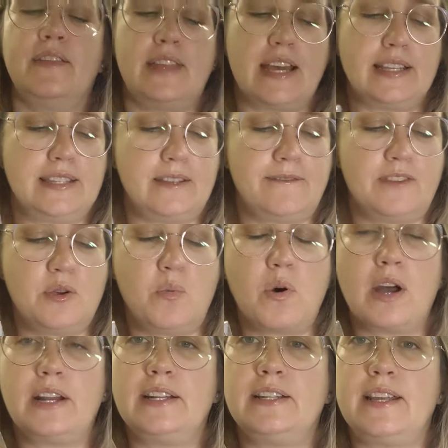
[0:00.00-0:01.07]
That's if you
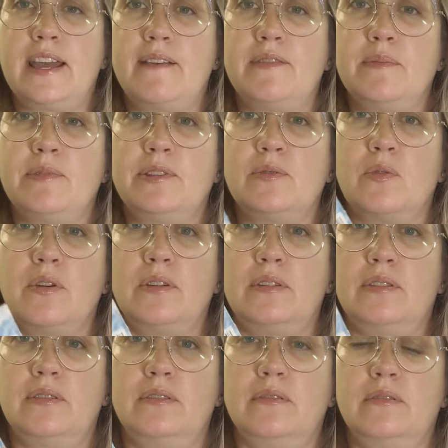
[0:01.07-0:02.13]
wanted to have them
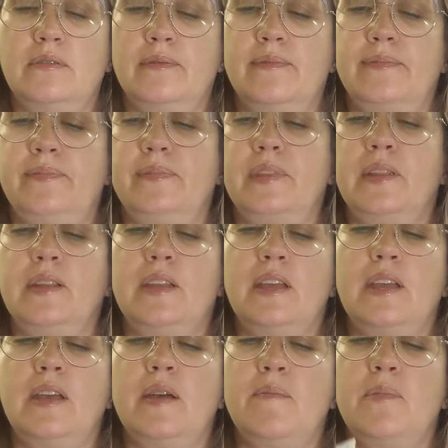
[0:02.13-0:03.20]
sort.
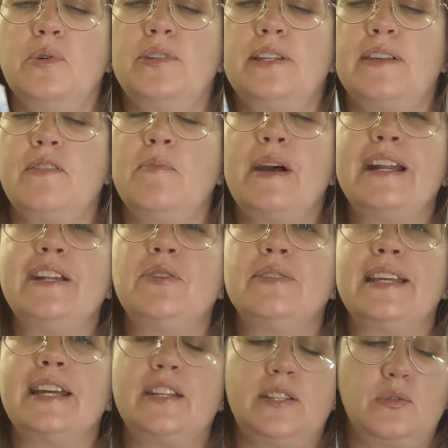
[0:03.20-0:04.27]
Most everybody knows
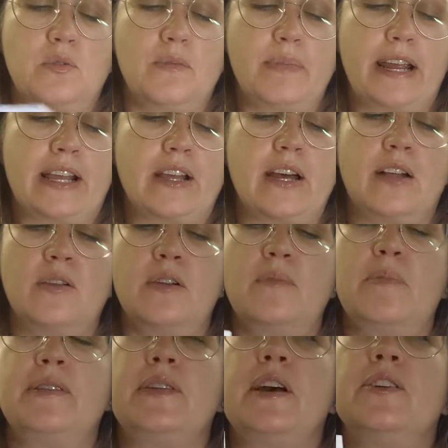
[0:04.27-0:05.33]
how to sort by color,
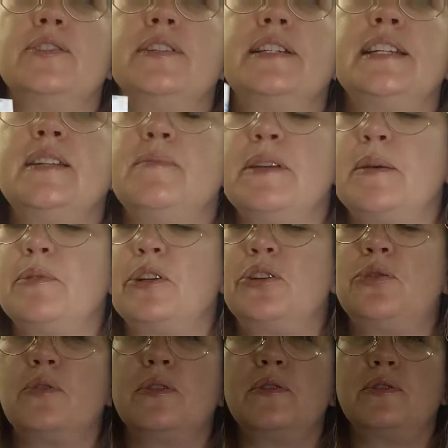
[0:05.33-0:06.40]
but they also need to be able
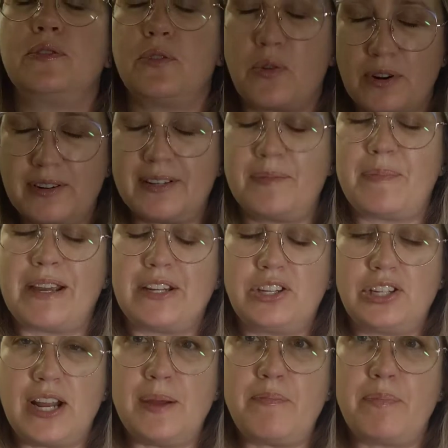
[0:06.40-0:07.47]
to sort by
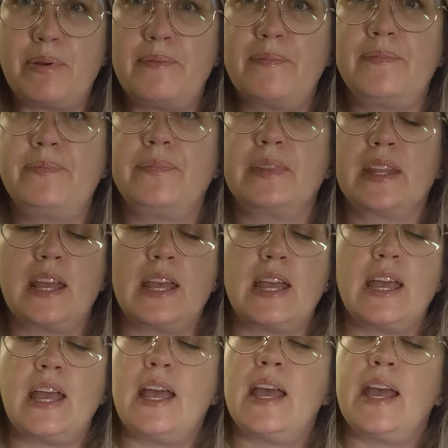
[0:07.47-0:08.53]
shape.
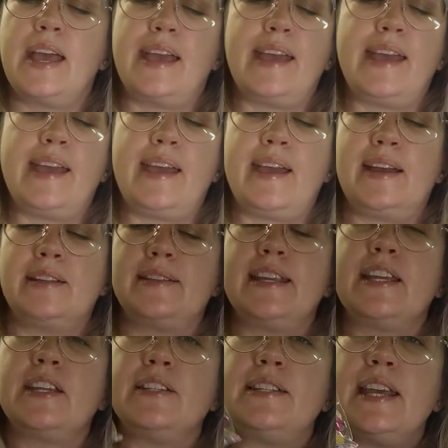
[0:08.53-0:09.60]
And
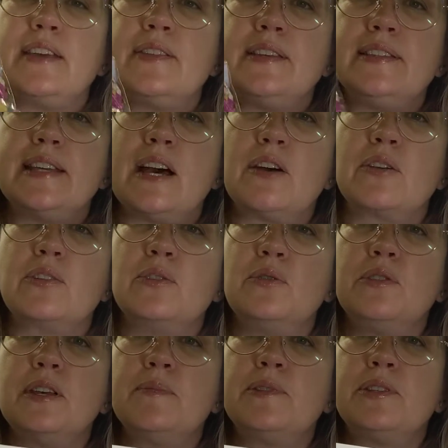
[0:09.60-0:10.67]
they can take these out and
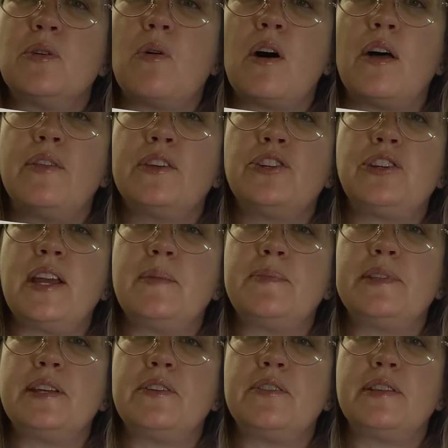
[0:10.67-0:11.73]
glue them, so all the shapes
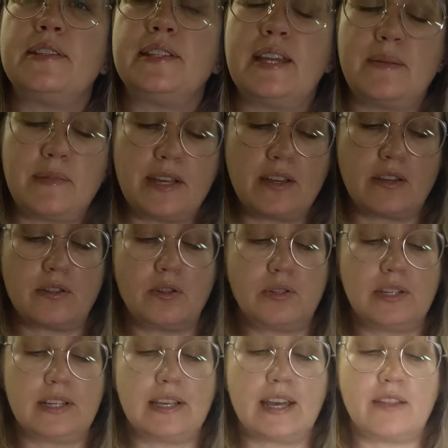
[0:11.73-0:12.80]
that are the same they can glue
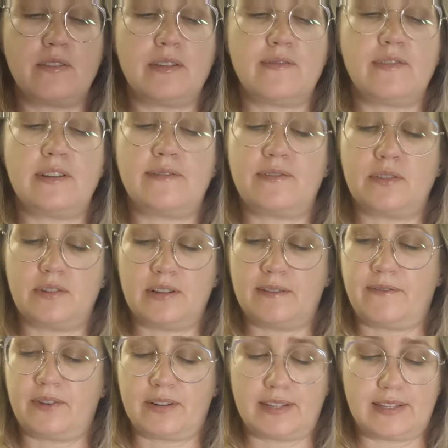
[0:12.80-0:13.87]
together even if they're
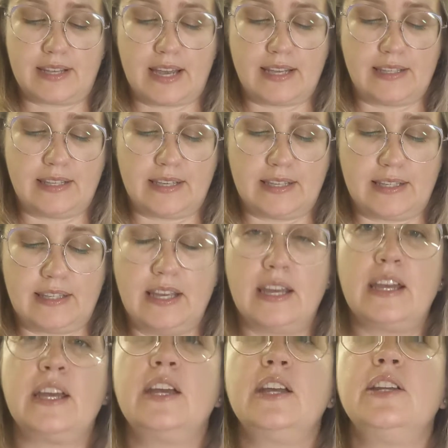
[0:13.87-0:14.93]
different sizes.
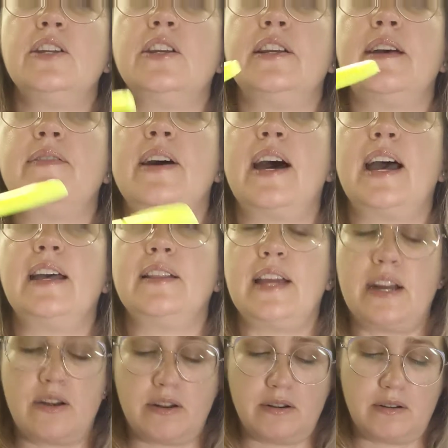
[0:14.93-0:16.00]
You're going to have a
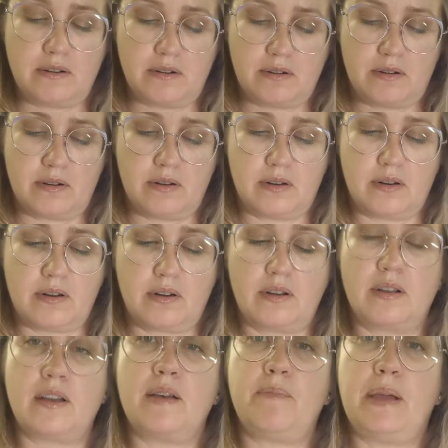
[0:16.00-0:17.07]
highlighter,
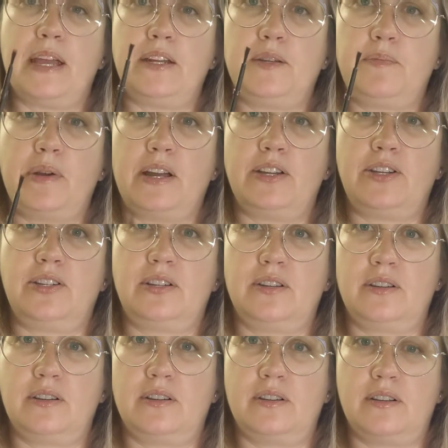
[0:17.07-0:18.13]
a paintbrush,
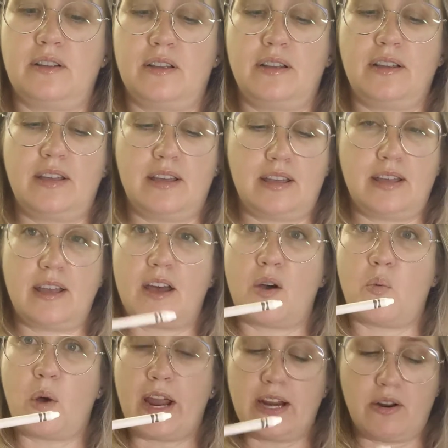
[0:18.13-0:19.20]
a
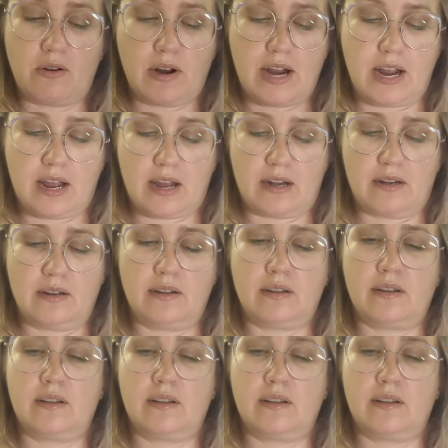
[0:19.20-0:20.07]
white crayon,